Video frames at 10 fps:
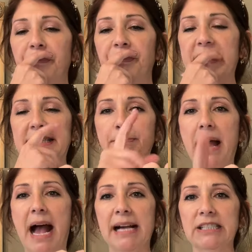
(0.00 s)
this
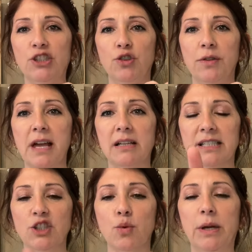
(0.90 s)
past
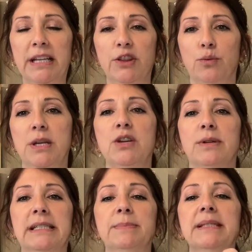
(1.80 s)
2023
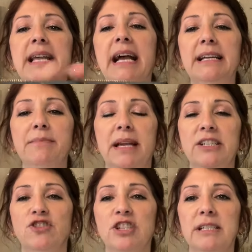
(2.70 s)
Christmas
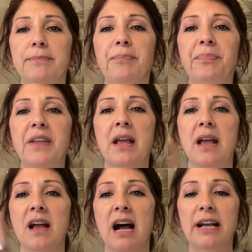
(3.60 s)
animation.
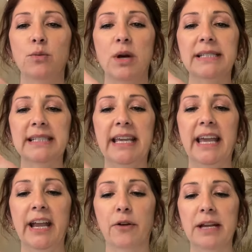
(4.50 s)
I was
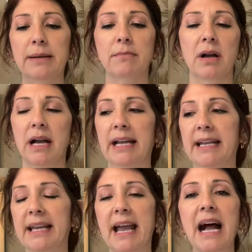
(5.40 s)
carrying my
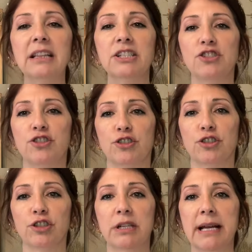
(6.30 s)

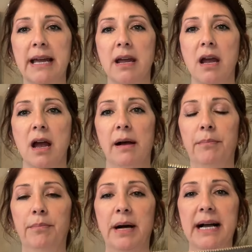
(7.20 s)
calendar,
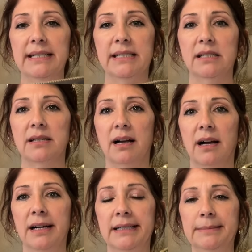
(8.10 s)
but
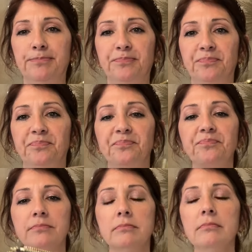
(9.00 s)

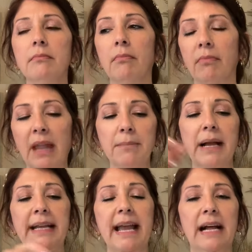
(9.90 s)

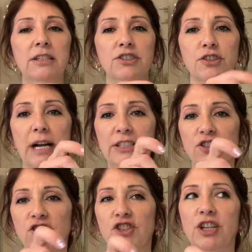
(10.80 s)
my calendar, I
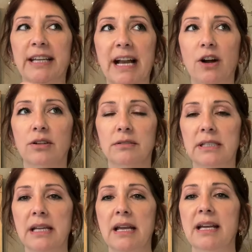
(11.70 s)
just took it out.
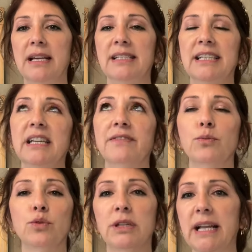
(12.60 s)
Didn't
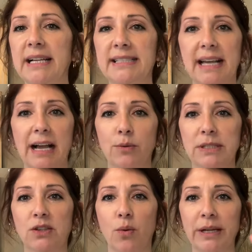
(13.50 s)
even realize I
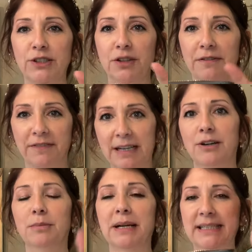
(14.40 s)
was going to
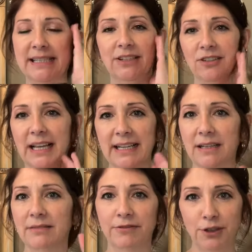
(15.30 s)
film until like
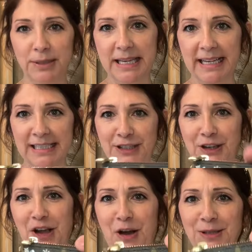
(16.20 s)
a few seconds
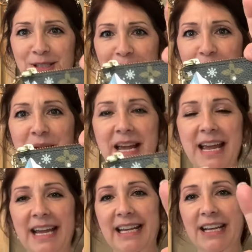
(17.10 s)
ago. So
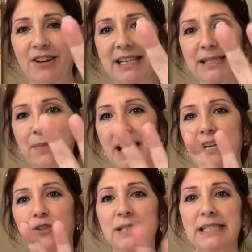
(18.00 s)
here is my
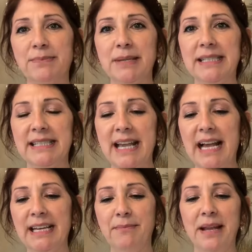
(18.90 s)
Christmas
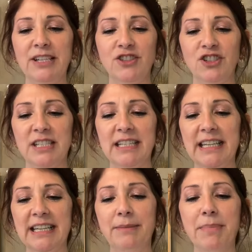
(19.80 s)
animation
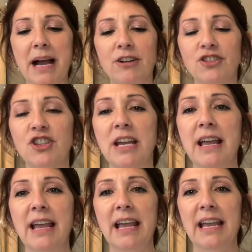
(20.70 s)
key pouch.
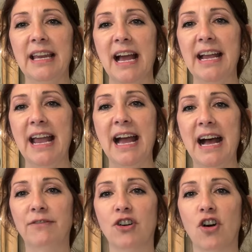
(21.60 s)
And I
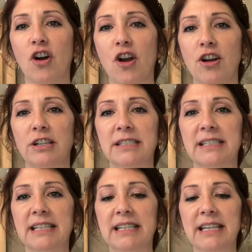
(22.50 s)
have cards
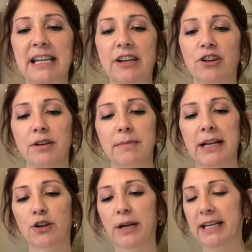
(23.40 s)
in here, my
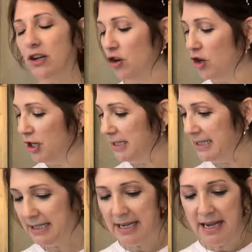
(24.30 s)
credit cards,